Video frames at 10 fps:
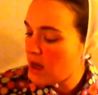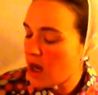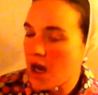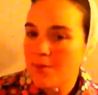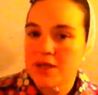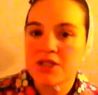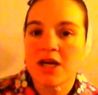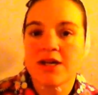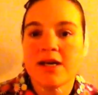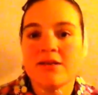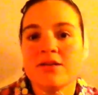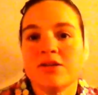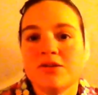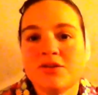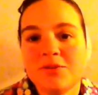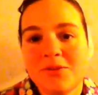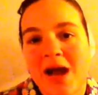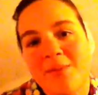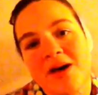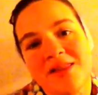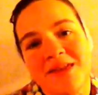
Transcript: A shout out to YouTube Grandma.